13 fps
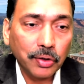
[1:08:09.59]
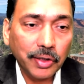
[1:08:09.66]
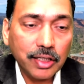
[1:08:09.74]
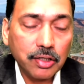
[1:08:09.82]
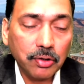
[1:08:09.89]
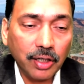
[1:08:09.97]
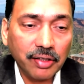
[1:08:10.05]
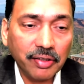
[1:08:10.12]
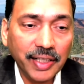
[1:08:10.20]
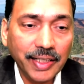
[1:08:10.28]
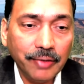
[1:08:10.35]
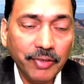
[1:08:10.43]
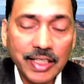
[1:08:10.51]
it's not
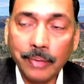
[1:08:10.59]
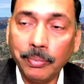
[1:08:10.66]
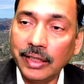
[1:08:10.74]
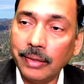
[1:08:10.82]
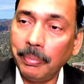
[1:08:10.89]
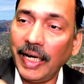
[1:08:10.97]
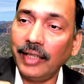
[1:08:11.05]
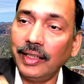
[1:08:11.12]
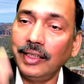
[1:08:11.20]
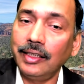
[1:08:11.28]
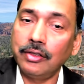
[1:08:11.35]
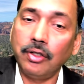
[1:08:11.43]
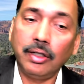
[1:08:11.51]
really visible. The pattern
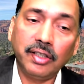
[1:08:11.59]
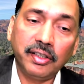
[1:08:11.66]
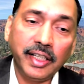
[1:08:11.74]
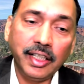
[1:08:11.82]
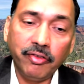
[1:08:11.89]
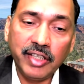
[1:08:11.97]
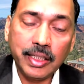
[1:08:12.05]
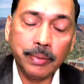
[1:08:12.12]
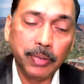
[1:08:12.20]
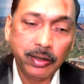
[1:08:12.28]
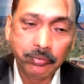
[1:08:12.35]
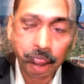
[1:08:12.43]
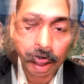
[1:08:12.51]
is not really visible.
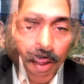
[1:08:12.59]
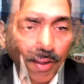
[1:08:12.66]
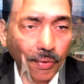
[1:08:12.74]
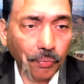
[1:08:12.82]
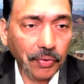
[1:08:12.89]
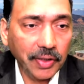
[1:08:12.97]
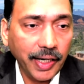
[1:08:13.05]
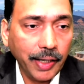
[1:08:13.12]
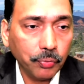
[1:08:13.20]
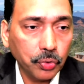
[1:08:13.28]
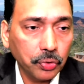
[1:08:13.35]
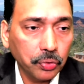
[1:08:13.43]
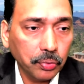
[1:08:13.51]
We have
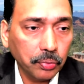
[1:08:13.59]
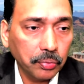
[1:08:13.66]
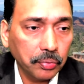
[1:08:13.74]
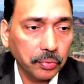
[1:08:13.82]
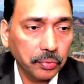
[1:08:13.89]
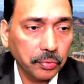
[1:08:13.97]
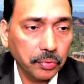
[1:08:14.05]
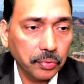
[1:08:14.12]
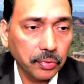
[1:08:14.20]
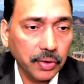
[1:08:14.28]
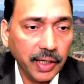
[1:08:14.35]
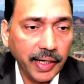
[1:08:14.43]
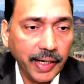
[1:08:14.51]
to
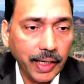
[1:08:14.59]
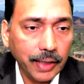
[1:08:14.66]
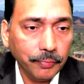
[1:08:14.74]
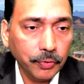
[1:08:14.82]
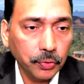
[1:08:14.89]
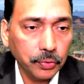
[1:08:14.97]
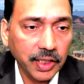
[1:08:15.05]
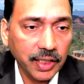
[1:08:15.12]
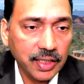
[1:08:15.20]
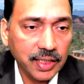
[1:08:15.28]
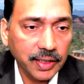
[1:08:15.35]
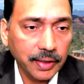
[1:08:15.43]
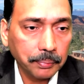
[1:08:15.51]
add few things
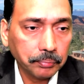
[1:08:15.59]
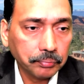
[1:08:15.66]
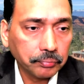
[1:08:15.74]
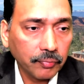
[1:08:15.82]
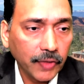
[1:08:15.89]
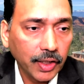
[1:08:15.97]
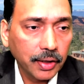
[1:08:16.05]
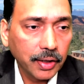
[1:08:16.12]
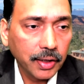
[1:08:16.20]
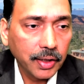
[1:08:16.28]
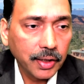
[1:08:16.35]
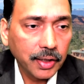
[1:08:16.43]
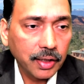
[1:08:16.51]
here.
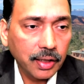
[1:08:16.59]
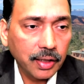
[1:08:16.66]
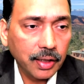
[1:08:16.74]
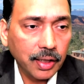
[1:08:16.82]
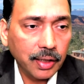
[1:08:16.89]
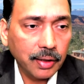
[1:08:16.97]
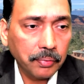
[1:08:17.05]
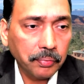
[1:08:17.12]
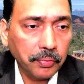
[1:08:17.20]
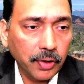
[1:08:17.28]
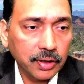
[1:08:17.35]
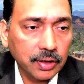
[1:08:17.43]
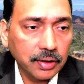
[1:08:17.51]

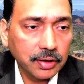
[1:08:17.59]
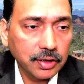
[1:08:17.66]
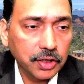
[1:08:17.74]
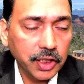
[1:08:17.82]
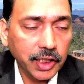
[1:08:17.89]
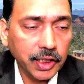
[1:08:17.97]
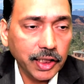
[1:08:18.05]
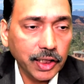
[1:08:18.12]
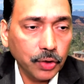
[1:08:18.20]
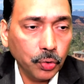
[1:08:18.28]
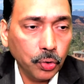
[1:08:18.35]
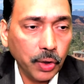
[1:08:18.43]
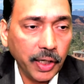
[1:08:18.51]
For
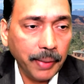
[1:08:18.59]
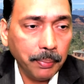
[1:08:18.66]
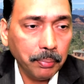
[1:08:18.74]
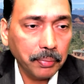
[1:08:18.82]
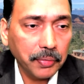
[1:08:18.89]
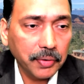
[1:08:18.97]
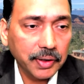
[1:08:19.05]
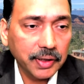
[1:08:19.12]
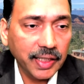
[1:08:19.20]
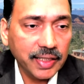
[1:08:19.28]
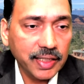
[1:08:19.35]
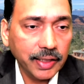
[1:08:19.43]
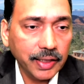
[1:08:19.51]
GEOM
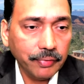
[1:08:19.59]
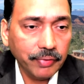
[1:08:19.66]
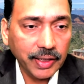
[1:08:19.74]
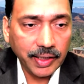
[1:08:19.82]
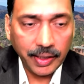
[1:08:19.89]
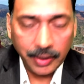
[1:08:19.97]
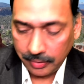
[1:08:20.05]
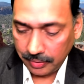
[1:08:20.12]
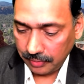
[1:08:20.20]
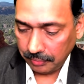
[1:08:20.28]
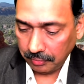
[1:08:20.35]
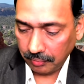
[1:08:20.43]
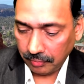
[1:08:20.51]
density, we can
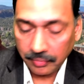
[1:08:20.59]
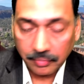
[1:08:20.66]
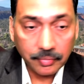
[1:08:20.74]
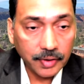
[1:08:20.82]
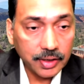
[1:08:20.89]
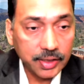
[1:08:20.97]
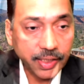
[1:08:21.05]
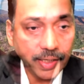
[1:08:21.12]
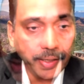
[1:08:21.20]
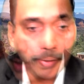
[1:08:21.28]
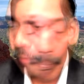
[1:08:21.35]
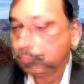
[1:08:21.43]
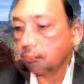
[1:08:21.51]

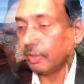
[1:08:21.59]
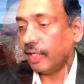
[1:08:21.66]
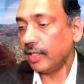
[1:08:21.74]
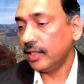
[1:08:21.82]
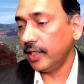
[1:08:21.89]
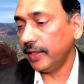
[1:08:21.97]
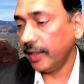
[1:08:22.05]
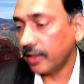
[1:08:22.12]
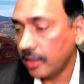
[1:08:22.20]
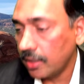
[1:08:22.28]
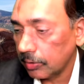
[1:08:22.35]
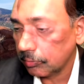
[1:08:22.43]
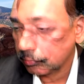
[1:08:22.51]
say
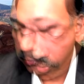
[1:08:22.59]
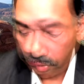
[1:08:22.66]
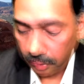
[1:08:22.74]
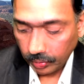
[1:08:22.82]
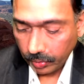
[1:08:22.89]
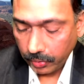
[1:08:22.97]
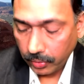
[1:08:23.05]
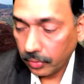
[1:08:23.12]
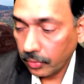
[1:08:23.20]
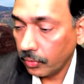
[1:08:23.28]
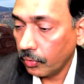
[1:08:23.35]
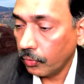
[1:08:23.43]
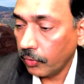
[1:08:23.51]
aesthetics
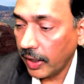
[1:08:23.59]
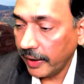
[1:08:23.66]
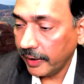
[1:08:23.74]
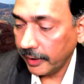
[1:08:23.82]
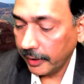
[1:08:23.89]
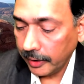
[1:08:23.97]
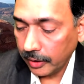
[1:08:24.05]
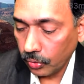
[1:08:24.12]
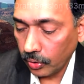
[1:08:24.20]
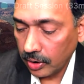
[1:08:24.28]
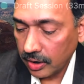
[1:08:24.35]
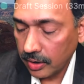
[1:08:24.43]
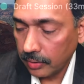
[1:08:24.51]
y
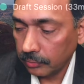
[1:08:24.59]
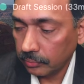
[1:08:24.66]
equals,